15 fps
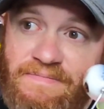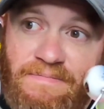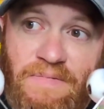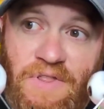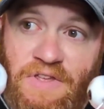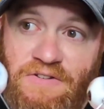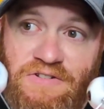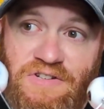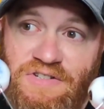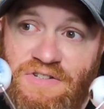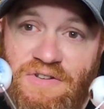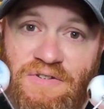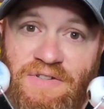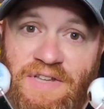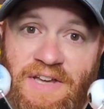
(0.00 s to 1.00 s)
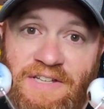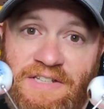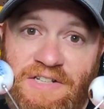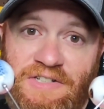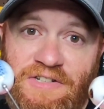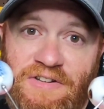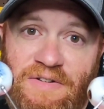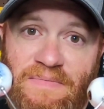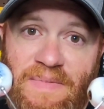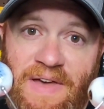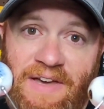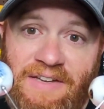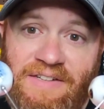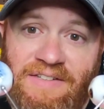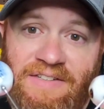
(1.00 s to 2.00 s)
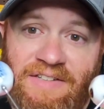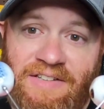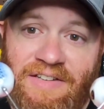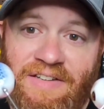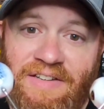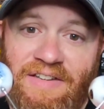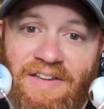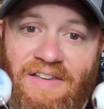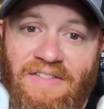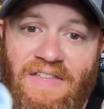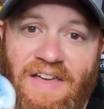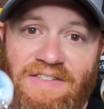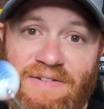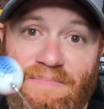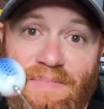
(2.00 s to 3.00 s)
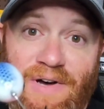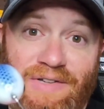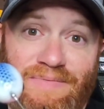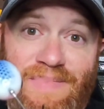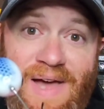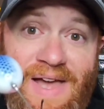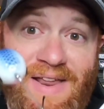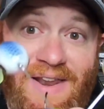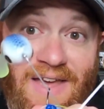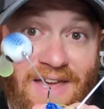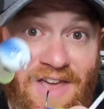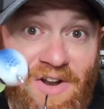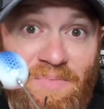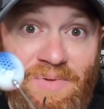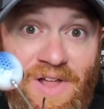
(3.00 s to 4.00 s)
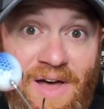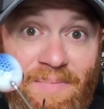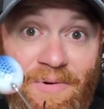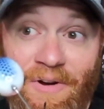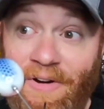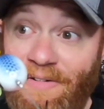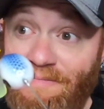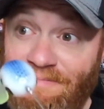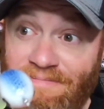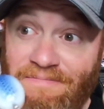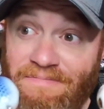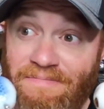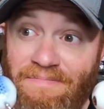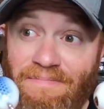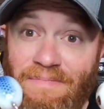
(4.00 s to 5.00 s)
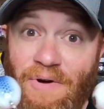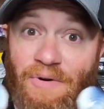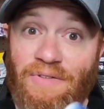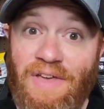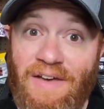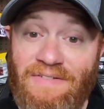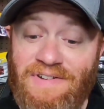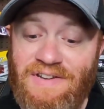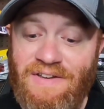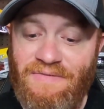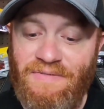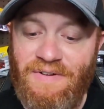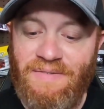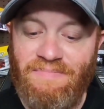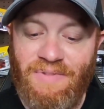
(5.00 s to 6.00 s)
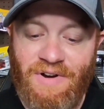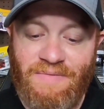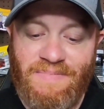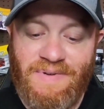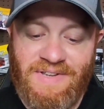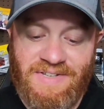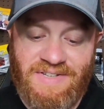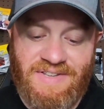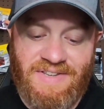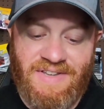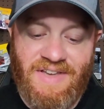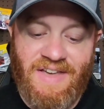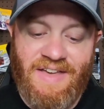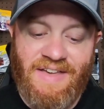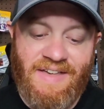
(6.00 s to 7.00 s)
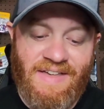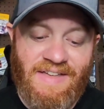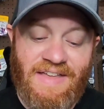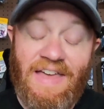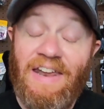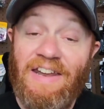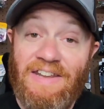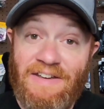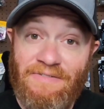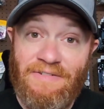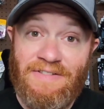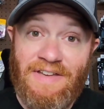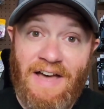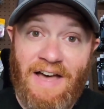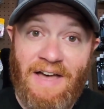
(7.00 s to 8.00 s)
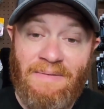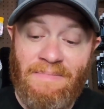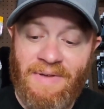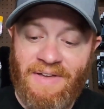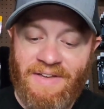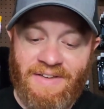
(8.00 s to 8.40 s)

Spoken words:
But there's just two things I shouldn't mix, and that's a buzzbait and a plopper. Both have a different purpose and a different time.